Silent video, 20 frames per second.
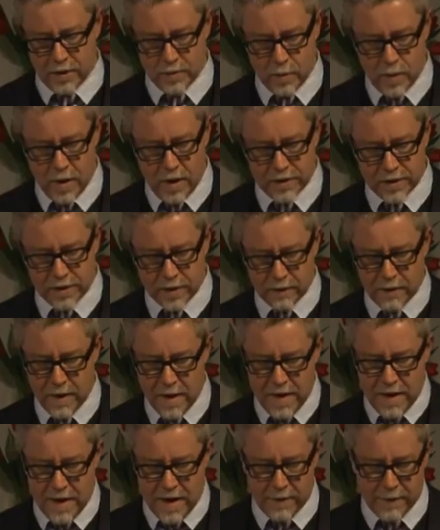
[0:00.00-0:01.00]
ones of
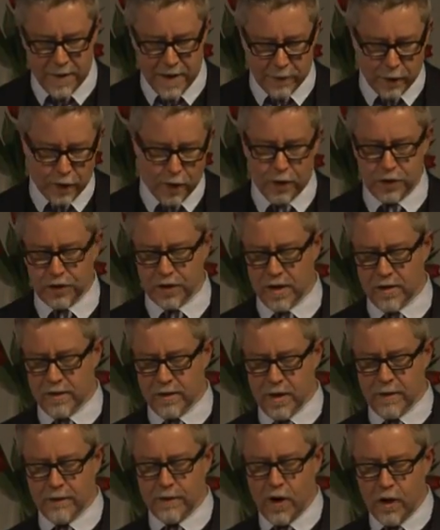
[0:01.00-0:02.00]

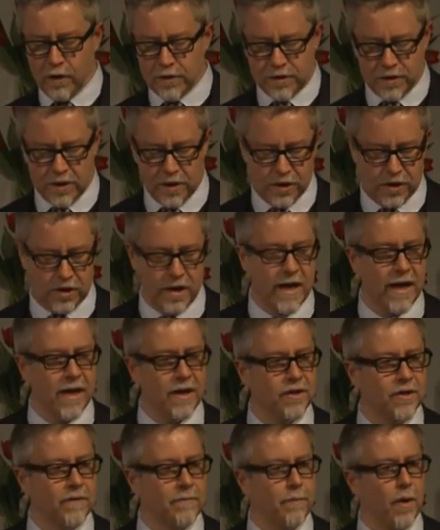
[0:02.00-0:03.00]
evolution, of constant
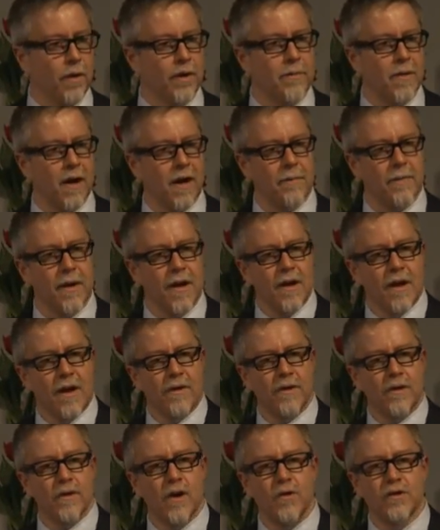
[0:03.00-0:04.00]
change, of bottom-up,
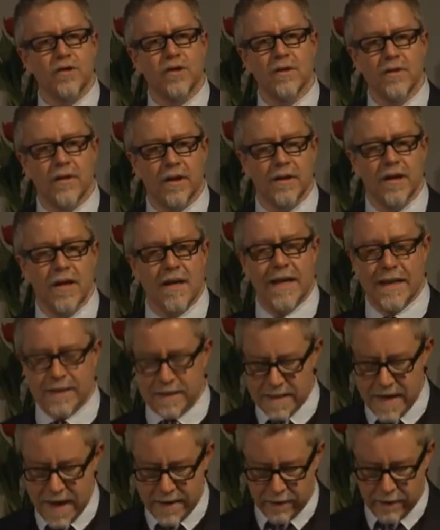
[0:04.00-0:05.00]
of the notion that it's
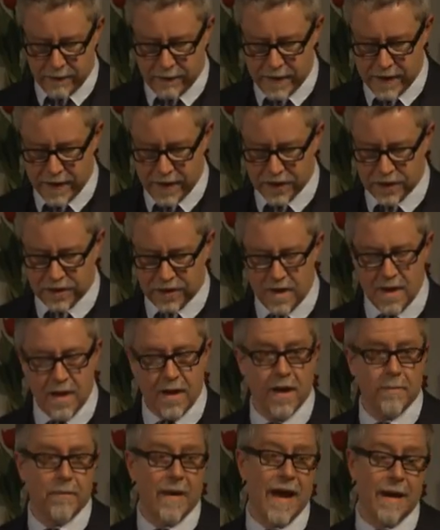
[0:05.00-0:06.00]
never finished,
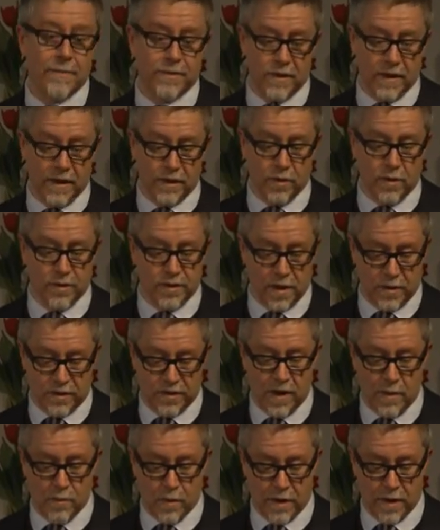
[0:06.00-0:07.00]
and perhaps that it's also
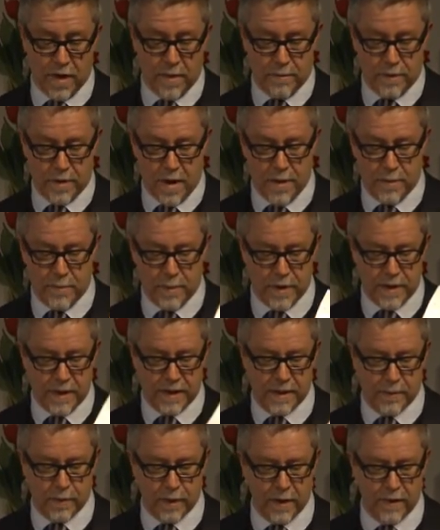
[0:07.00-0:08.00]
somewhat
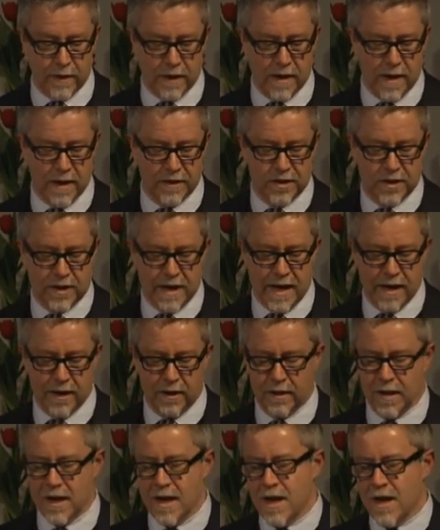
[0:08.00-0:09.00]
unpredictable at the large
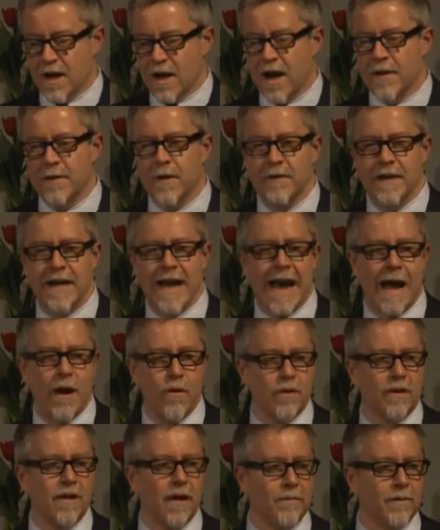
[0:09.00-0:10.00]
scale, and that the
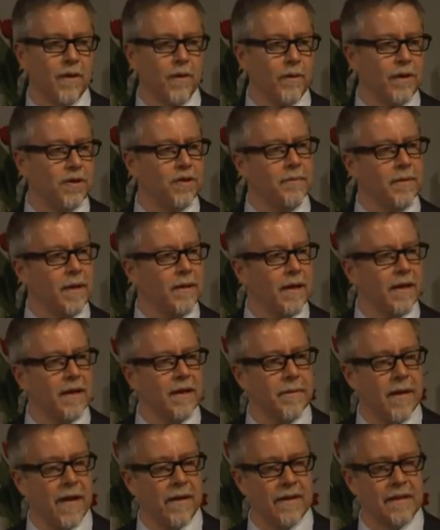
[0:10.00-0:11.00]
outcome that we should be thinking
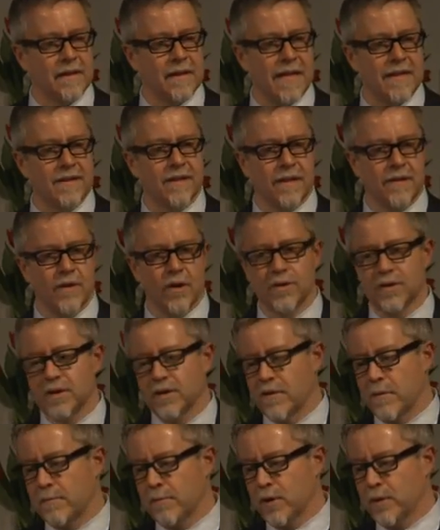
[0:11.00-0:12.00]
about is less the notion
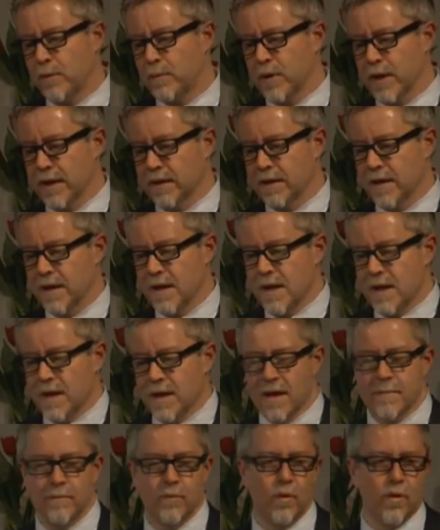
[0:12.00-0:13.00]
of a blueprint
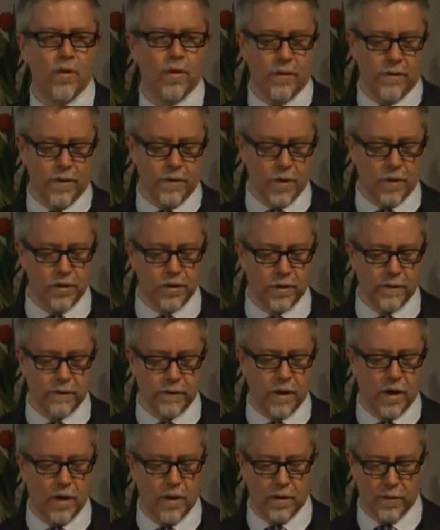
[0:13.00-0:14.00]
and more the notion of
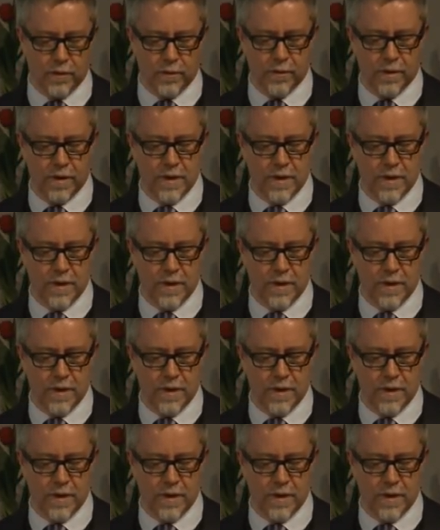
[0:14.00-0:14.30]
code.